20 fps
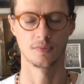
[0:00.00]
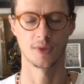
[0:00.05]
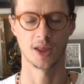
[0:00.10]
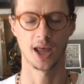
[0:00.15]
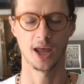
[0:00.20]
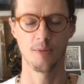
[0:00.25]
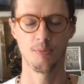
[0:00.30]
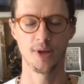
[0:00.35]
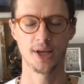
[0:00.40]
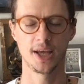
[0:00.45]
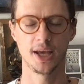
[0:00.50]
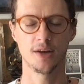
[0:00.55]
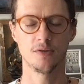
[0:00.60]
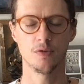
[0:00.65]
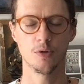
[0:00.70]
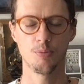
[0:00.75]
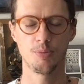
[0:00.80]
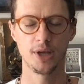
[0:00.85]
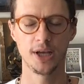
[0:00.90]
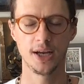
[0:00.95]
and begin
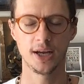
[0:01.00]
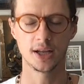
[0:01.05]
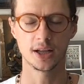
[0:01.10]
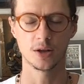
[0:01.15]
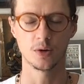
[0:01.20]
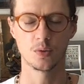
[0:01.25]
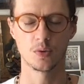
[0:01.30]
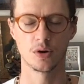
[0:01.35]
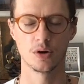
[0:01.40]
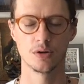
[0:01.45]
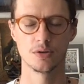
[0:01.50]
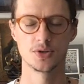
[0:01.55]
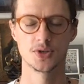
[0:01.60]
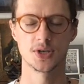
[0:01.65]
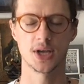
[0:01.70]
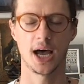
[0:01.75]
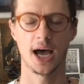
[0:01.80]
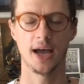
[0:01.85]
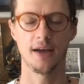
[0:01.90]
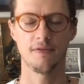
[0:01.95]
repeating the
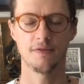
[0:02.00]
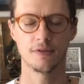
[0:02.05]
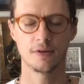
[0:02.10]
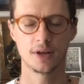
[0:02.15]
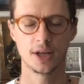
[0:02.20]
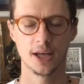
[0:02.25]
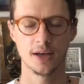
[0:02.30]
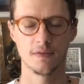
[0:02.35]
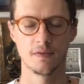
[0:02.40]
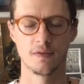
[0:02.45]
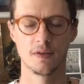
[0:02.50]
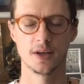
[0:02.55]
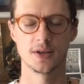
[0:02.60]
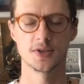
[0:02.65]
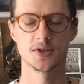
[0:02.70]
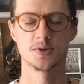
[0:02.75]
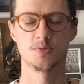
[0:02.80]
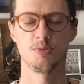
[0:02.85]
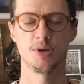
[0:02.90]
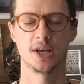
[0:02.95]
words, I forgive
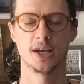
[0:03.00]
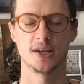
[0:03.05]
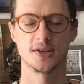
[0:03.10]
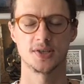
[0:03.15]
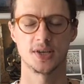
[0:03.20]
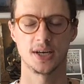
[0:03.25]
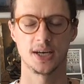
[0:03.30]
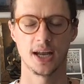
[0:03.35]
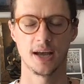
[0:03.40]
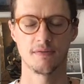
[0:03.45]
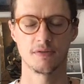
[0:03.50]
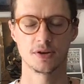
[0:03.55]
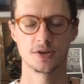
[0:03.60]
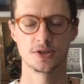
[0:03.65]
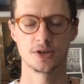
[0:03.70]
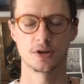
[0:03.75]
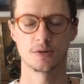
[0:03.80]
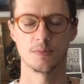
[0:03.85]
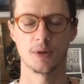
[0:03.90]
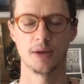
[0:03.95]
this because it never
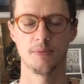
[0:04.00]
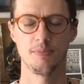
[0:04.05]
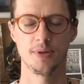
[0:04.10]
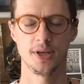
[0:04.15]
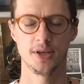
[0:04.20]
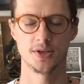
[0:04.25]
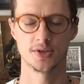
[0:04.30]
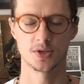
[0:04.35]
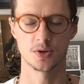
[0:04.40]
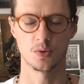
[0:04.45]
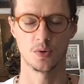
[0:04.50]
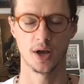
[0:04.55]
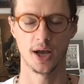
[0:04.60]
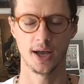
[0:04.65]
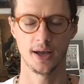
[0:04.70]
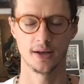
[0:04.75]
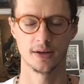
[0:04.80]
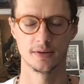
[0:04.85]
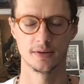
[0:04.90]
took my peace away.